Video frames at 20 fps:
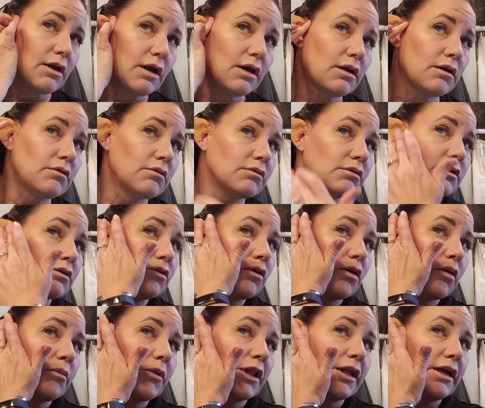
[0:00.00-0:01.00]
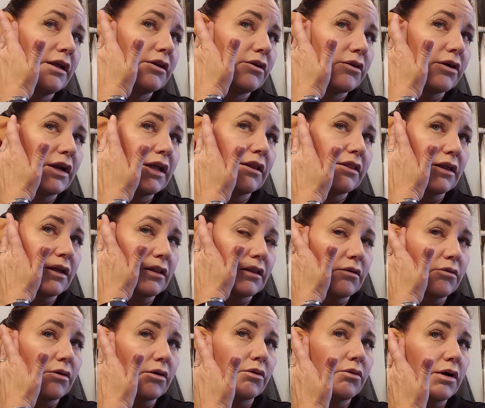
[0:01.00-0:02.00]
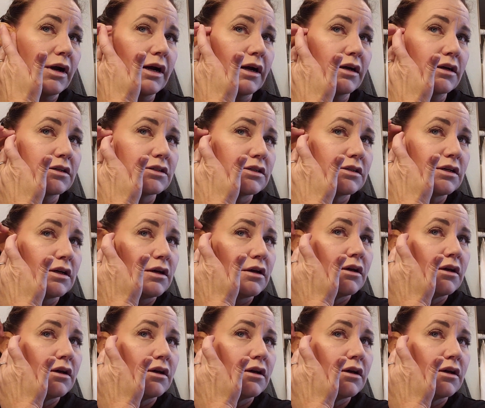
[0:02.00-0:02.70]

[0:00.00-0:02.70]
I don't normally do anything that requires